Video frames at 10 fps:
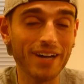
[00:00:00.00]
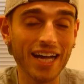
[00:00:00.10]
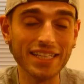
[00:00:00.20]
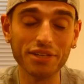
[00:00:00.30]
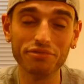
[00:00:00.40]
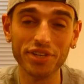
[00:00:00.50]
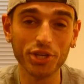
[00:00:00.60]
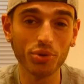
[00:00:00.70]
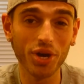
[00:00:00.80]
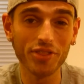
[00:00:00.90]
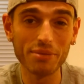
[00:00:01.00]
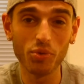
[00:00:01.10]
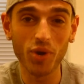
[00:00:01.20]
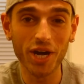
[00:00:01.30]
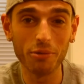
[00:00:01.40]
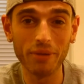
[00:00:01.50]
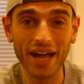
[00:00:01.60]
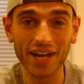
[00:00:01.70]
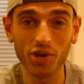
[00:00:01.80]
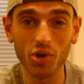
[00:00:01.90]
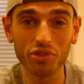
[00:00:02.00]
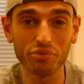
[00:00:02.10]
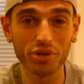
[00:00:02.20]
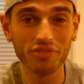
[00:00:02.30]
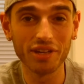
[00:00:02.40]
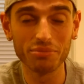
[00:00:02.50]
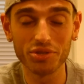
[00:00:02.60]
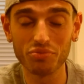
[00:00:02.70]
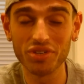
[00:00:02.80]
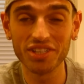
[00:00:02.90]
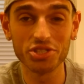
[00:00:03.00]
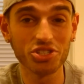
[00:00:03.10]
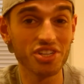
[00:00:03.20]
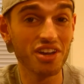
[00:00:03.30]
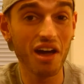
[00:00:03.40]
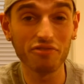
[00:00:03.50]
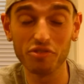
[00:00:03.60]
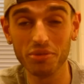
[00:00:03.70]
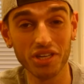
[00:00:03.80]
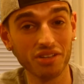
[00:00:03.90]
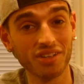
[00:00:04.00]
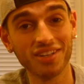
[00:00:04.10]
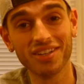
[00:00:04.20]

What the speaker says: I did a video on them a while back. All three of them, really just not for me.